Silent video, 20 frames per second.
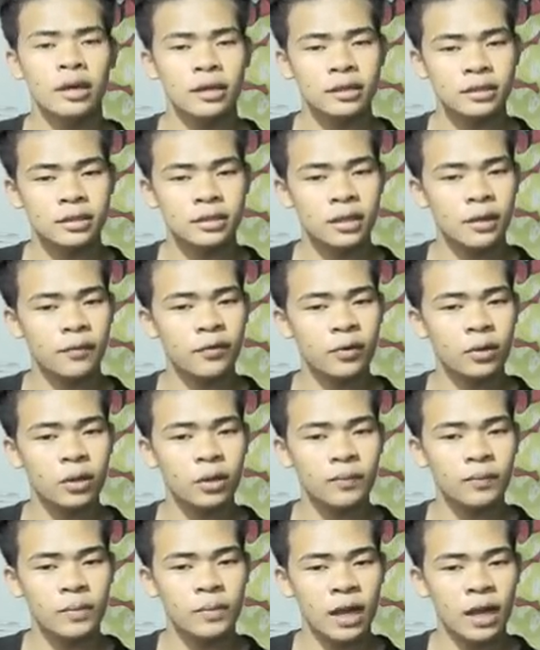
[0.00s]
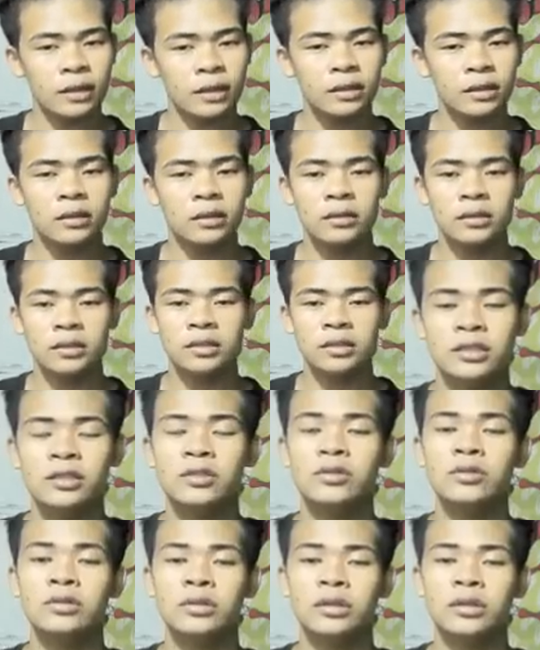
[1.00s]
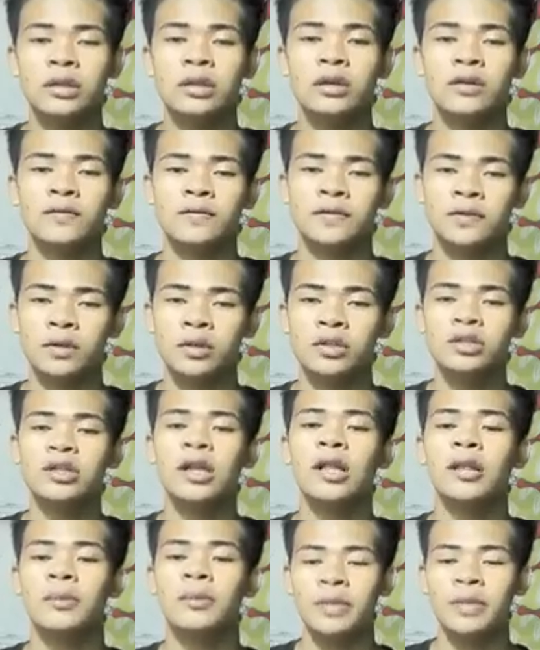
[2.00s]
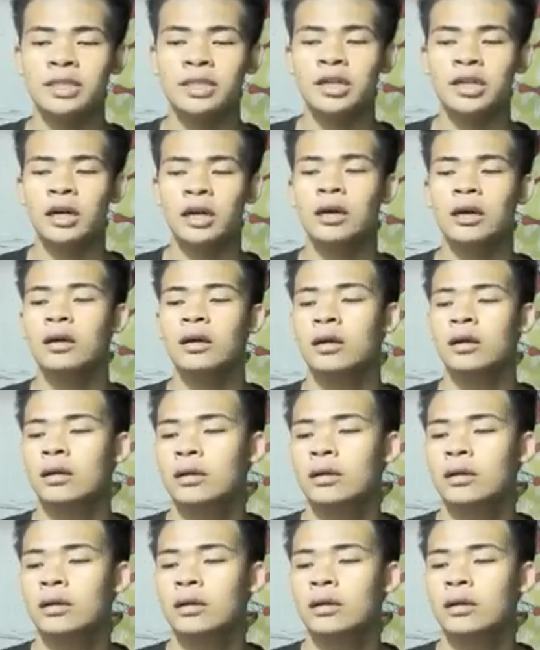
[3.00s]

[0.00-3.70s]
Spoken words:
Example of that is using of social media.